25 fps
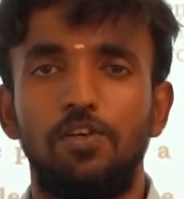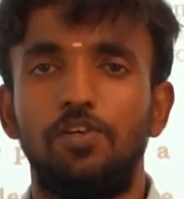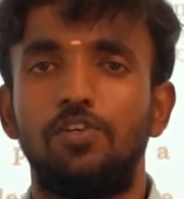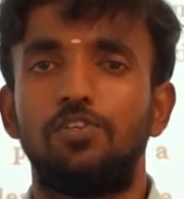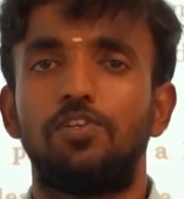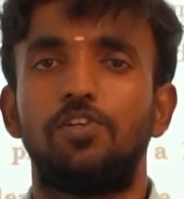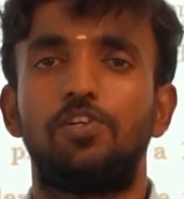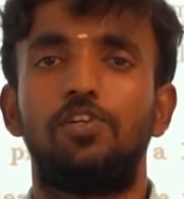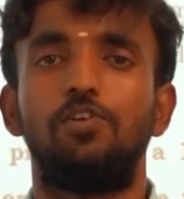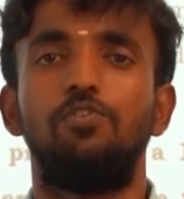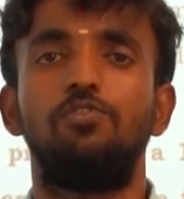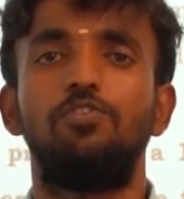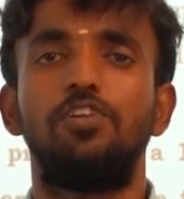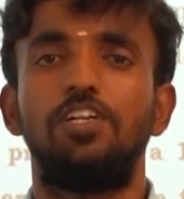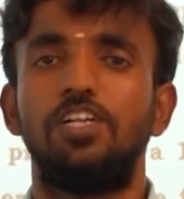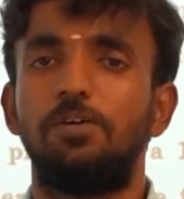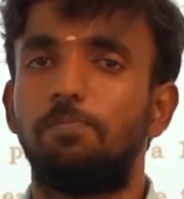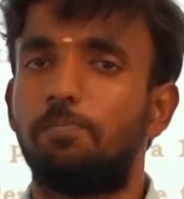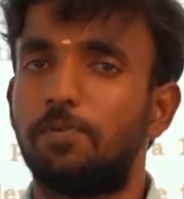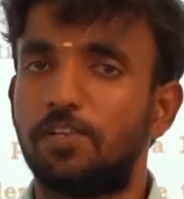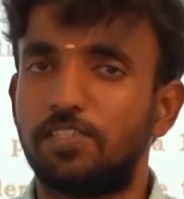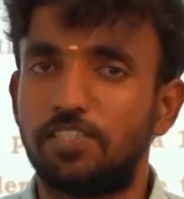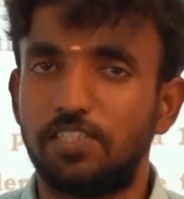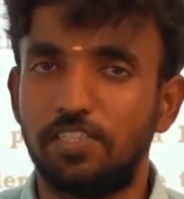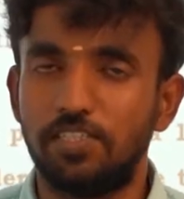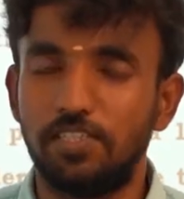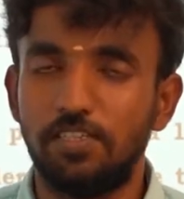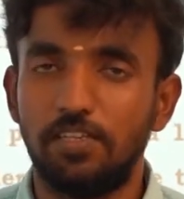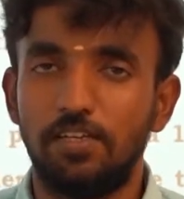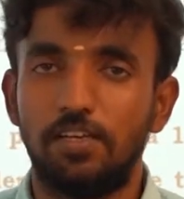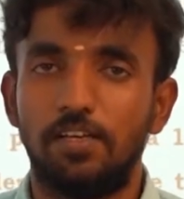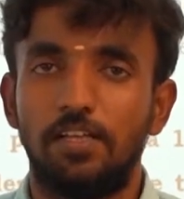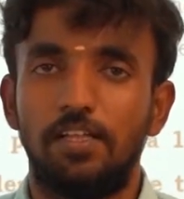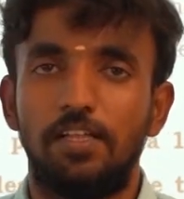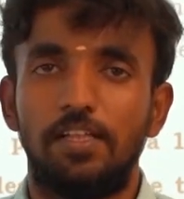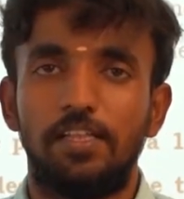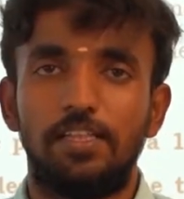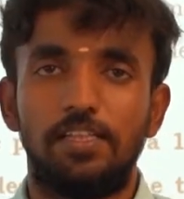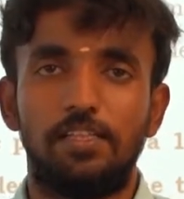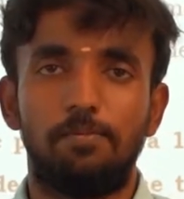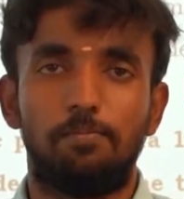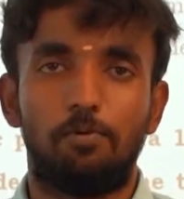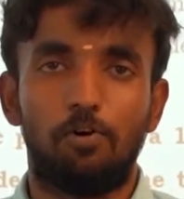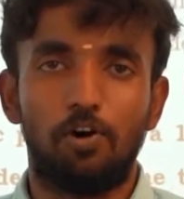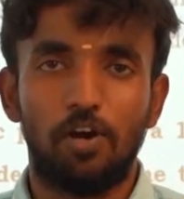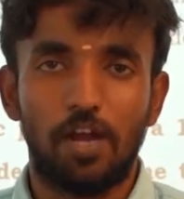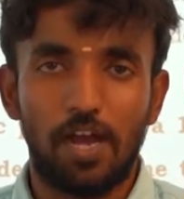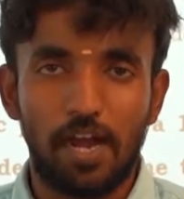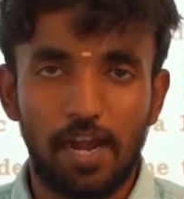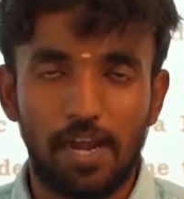So due to depression, the
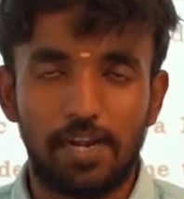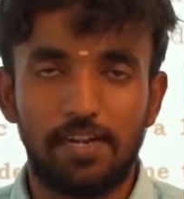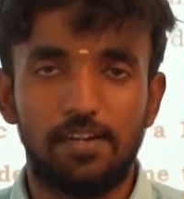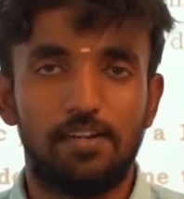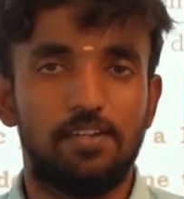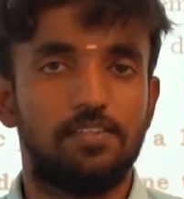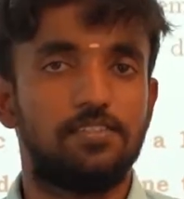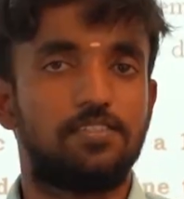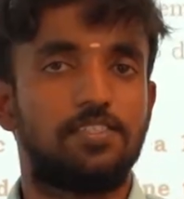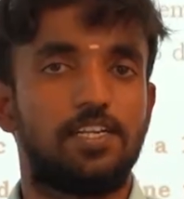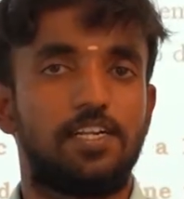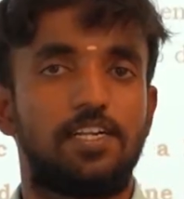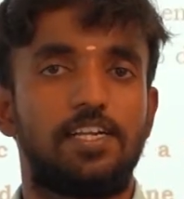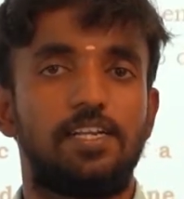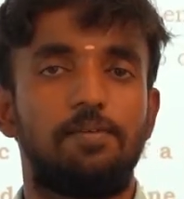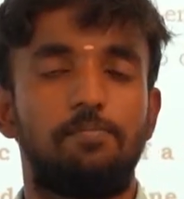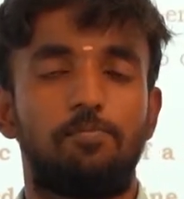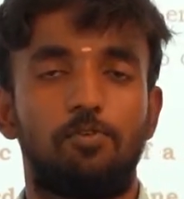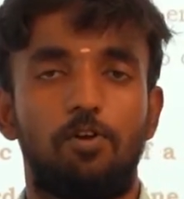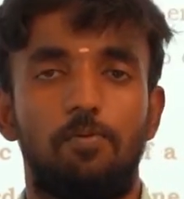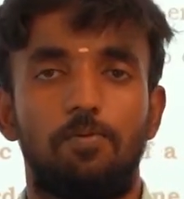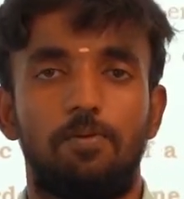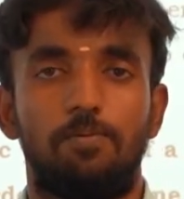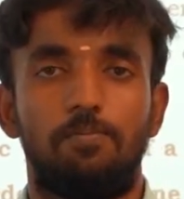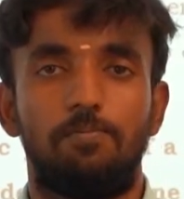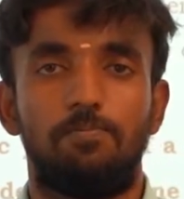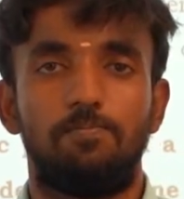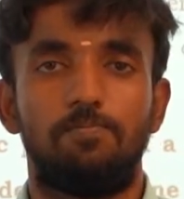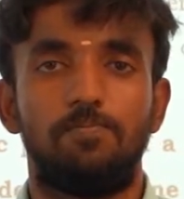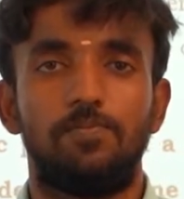boy had stuttering problem.